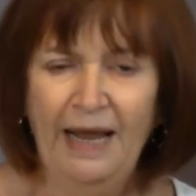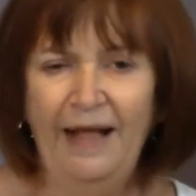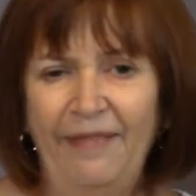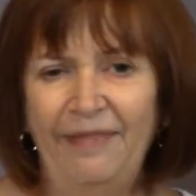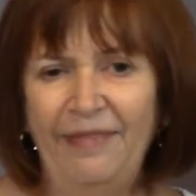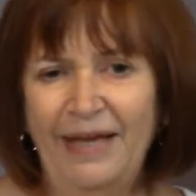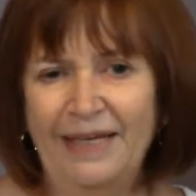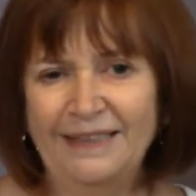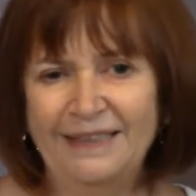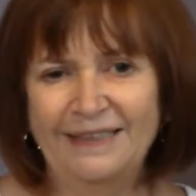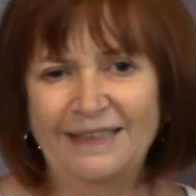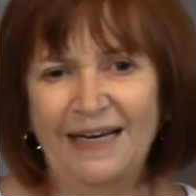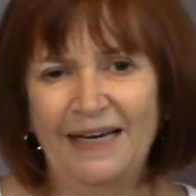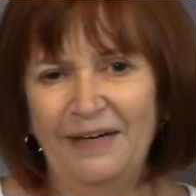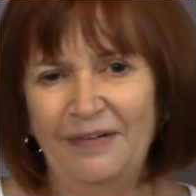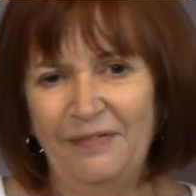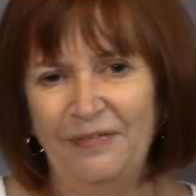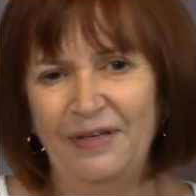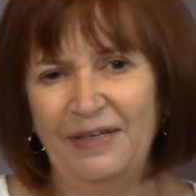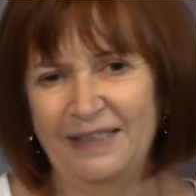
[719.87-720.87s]
And that's
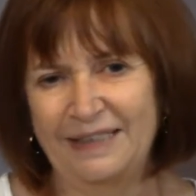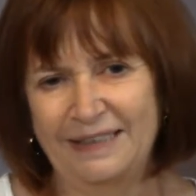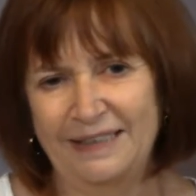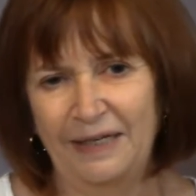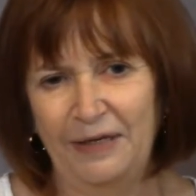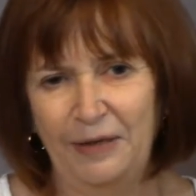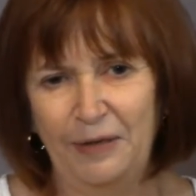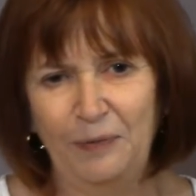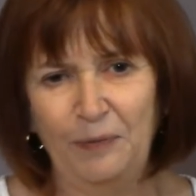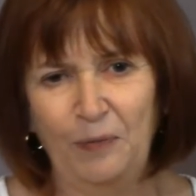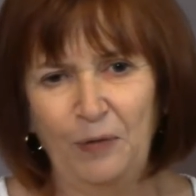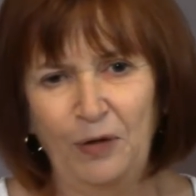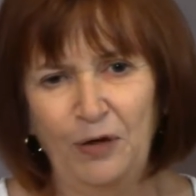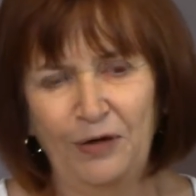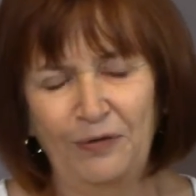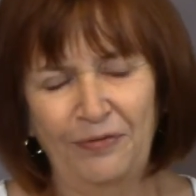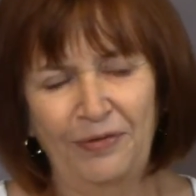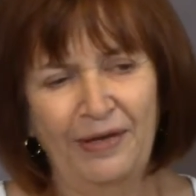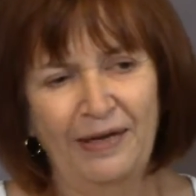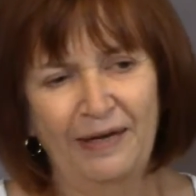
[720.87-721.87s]
kind of the exciting
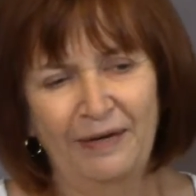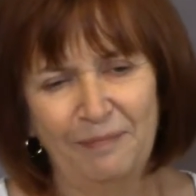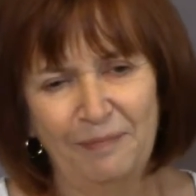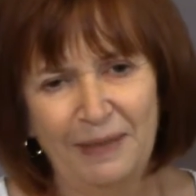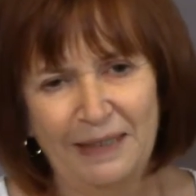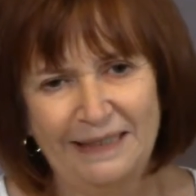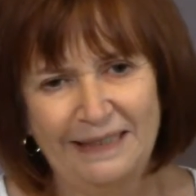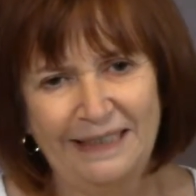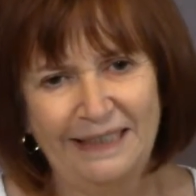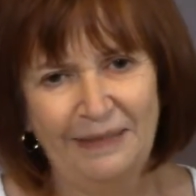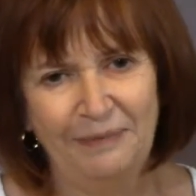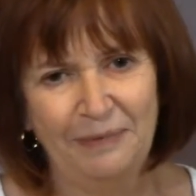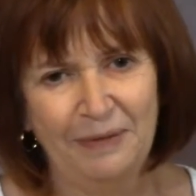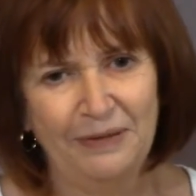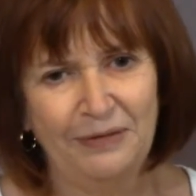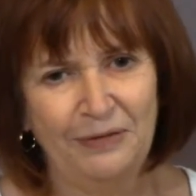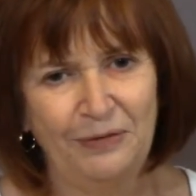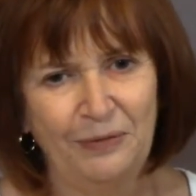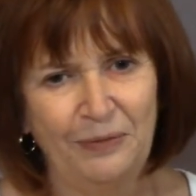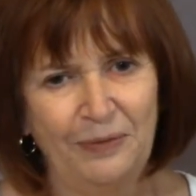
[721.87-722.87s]
work that my team
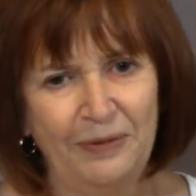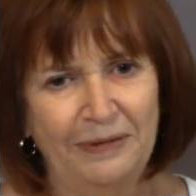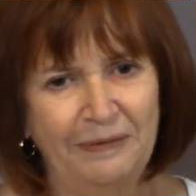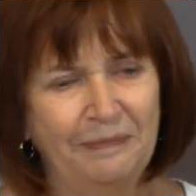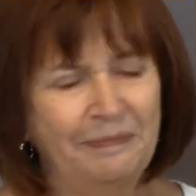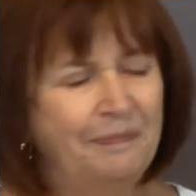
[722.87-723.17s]
is doing.